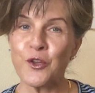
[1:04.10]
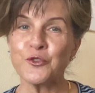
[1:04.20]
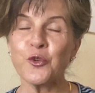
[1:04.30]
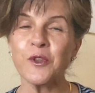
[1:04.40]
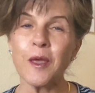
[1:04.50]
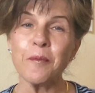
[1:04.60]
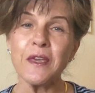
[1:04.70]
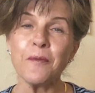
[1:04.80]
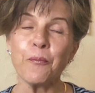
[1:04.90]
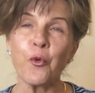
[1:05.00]
So let
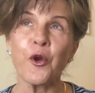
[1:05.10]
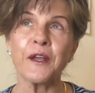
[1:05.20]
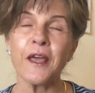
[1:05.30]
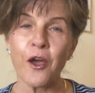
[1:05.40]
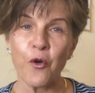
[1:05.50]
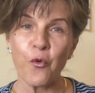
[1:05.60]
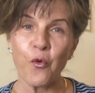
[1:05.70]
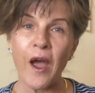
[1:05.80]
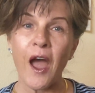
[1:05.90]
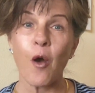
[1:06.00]
me point out
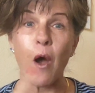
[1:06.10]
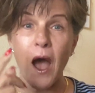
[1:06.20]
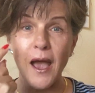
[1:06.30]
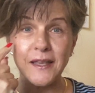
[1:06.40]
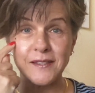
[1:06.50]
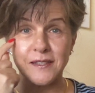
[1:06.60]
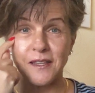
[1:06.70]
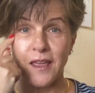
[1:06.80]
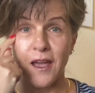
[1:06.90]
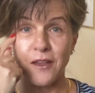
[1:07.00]
how I
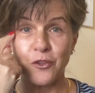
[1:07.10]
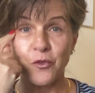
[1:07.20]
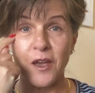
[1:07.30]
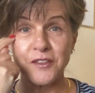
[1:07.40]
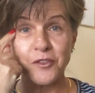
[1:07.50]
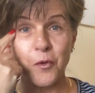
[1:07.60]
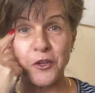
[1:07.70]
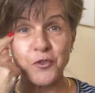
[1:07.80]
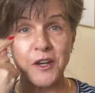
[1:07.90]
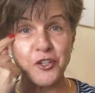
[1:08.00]
see that. You guys know
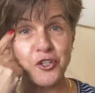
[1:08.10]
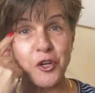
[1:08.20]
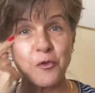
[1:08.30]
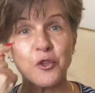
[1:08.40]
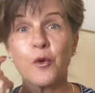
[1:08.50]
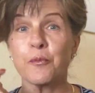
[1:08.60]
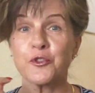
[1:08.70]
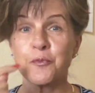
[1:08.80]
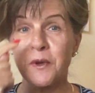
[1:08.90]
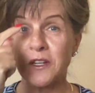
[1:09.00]
I try to share with you a
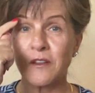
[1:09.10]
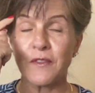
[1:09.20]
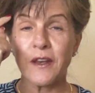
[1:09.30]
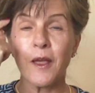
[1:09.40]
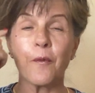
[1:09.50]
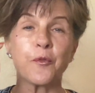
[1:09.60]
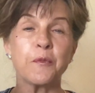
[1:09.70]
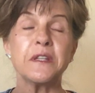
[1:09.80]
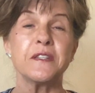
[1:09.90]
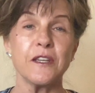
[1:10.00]
perspective that helps
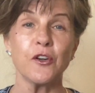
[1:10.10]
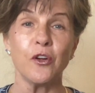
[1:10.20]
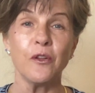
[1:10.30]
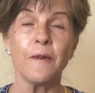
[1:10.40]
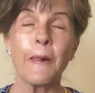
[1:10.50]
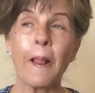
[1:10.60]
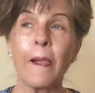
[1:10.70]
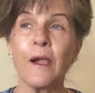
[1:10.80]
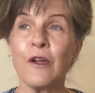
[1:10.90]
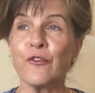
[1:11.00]
me deal.
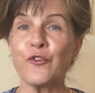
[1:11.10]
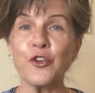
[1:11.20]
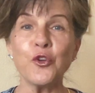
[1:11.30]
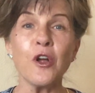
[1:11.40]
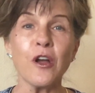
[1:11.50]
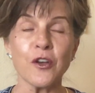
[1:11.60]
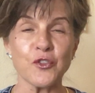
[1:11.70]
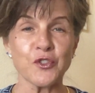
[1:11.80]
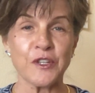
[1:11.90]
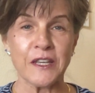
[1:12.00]
For you to
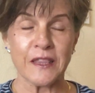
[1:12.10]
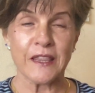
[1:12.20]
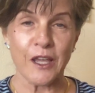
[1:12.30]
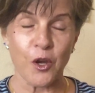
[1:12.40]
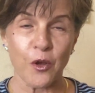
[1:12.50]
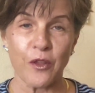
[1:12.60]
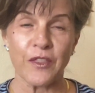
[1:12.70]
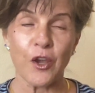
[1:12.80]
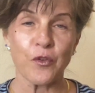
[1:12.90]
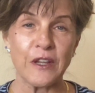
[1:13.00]
understand their,
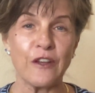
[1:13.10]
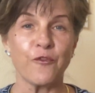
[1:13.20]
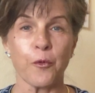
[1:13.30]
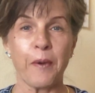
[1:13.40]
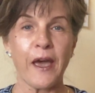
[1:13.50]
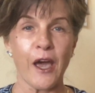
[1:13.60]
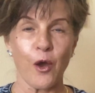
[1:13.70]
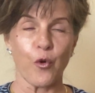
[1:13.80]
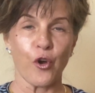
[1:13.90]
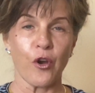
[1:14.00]
their need for
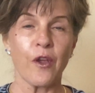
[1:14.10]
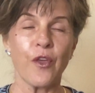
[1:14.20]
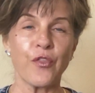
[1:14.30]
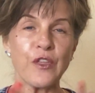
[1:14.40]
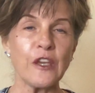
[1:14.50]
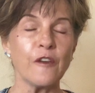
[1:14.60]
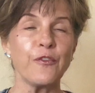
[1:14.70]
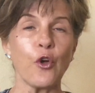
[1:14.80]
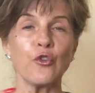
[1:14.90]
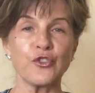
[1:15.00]
power, think
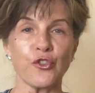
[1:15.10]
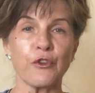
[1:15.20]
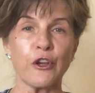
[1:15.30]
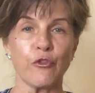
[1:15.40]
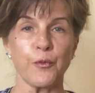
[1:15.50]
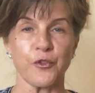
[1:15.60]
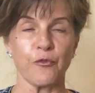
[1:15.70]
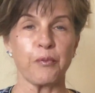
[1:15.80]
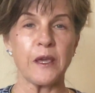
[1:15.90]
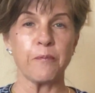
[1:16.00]
of those three groups
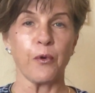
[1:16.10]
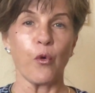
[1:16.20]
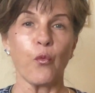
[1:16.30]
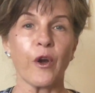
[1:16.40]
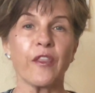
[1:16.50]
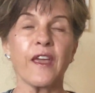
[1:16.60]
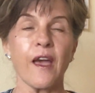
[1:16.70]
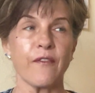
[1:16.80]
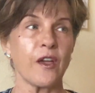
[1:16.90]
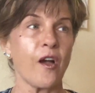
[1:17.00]
of people. What do they
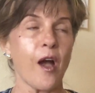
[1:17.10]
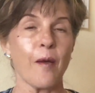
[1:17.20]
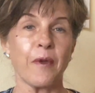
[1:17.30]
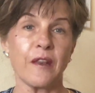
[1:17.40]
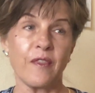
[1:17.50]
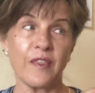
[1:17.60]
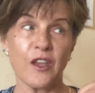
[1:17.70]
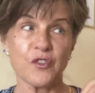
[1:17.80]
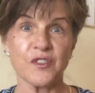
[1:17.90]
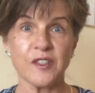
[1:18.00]
have in common?
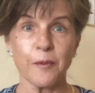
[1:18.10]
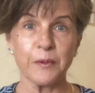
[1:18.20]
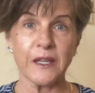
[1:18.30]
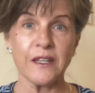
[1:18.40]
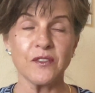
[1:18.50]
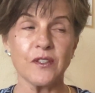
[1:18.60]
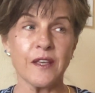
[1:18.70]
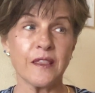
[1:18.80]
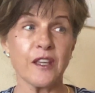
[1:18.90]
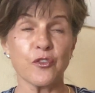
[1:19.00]
Their siblings,
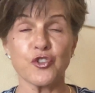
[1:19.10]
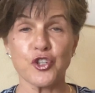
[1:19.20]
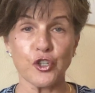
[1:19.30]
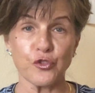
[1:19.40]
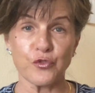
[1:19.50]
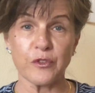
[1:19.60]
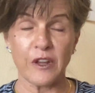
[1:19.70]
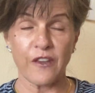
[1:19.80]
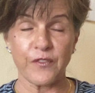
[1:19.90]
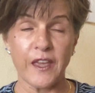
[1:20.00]
their children,
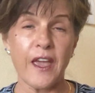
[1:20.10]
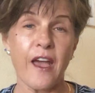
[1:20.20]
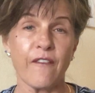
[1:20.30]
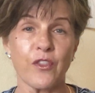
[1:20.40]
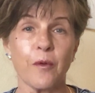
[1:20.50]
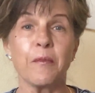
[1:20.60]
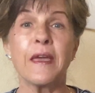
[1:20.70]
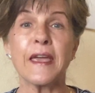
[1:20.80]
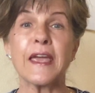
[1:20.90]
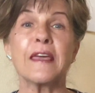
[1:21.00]
if they have them,
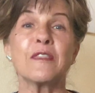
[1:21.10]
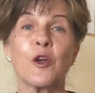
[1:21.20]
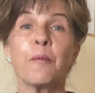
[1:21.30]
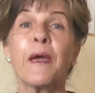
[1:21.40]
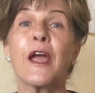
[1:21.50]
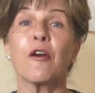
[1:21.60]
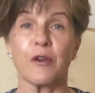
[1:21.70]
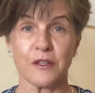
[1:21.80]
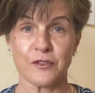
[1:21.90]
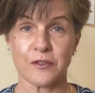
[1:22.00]
and their
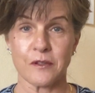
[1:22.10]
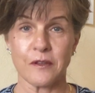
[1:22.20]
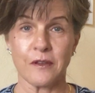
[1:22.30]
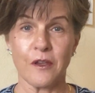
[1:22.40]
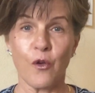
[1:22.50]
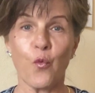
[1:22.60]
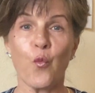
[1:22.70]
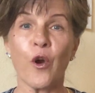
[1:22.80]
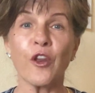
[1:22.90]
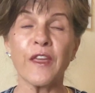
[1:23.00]
parents.
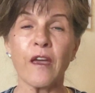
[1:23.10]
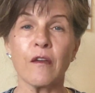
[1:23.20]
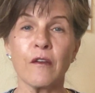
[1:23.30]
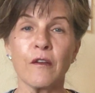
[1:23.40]
What are they?